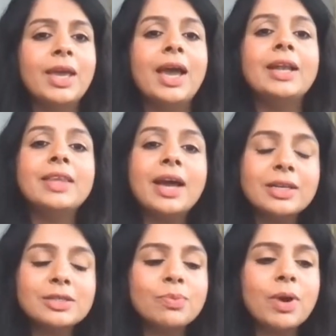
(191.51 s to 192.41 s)
And that
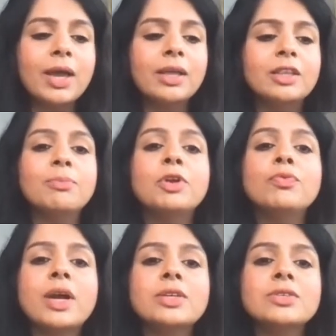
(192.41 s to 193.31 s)
is why the
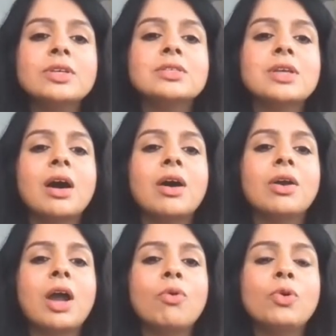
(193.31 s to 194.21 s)
manufacturers are
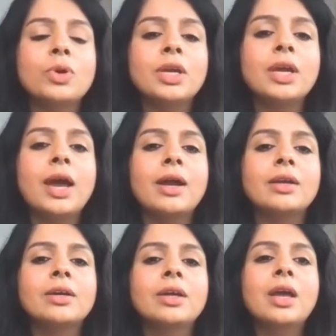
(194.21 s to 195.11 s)
now looking at